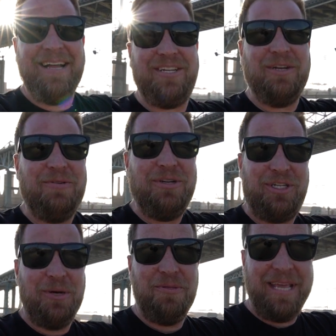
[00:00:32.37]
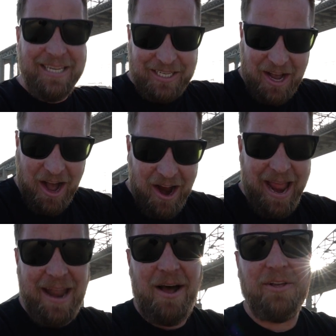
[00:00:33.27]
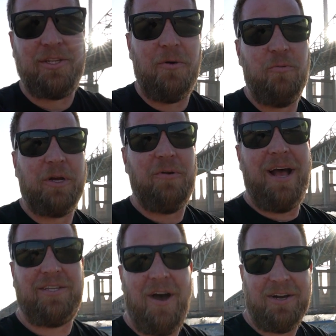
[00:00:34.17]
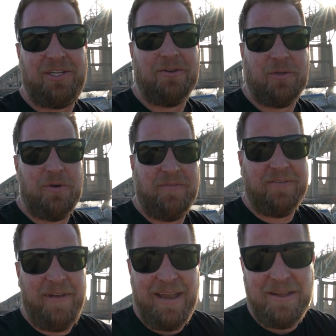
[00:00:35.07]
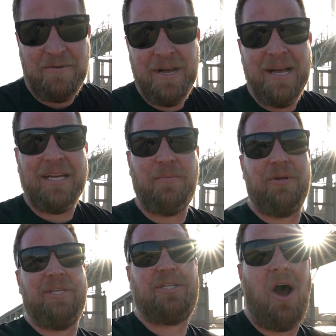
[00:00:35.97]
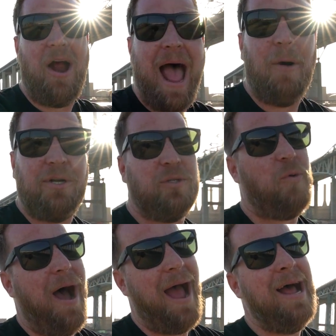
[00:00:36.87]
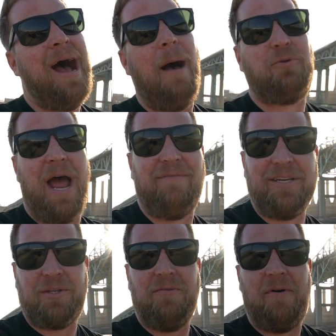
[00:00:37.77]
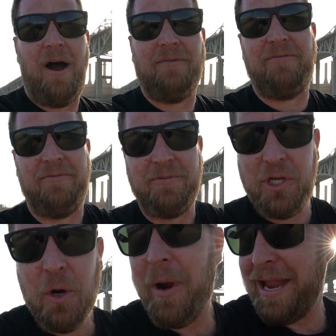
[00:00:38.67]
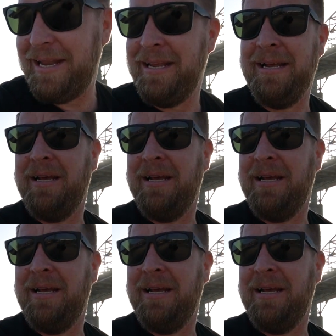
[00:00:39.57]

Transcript: to shoot this car and also Rick Ross Car Show is the perfect venue to bring this car out, which is why I'm traveling so far to it.